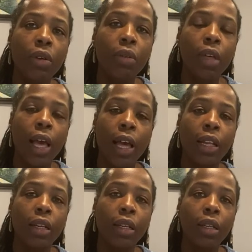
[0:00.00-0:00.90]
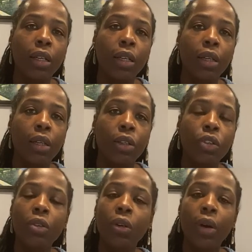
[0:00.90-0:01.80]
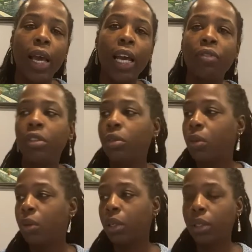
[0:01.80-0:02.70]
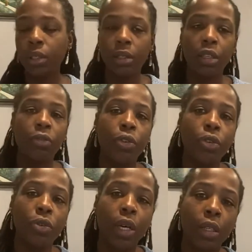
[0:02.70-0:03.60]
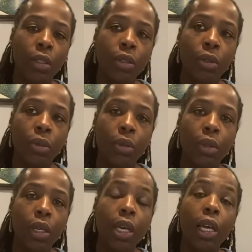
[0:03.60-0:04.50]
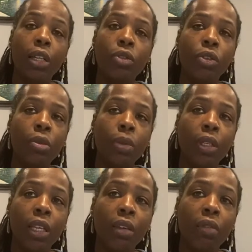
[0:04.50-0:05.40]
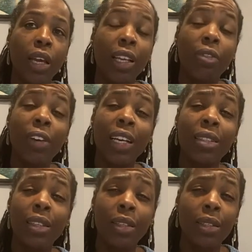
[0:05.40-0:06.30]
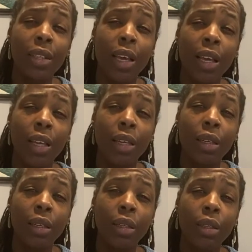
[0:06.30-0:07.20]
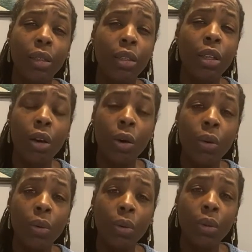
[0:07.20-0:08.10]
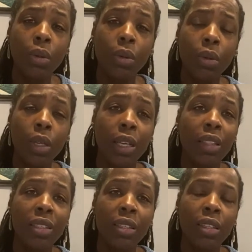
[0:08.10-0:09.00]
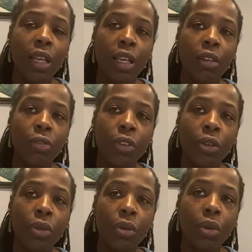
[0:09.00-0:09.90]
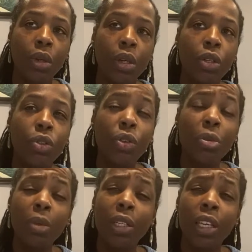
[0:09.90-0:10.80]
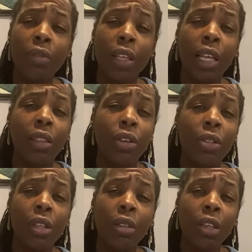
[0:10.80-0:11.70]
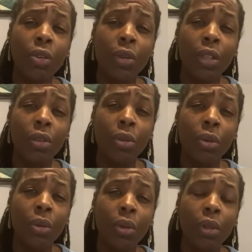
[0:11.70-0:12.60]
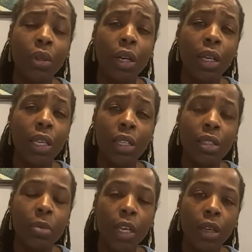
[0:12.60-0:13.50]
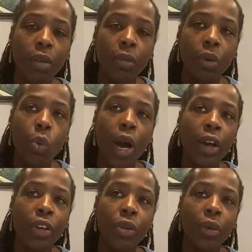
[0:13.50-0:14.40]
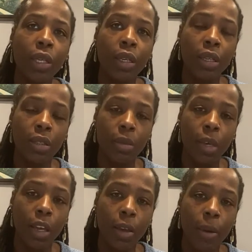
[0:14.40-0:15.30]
that you don't have to do all this stuff you're trying to do? And do you believe that if I did say no, and this is the end for you, do you believe that there's nothing you can do against me? Why are you against me?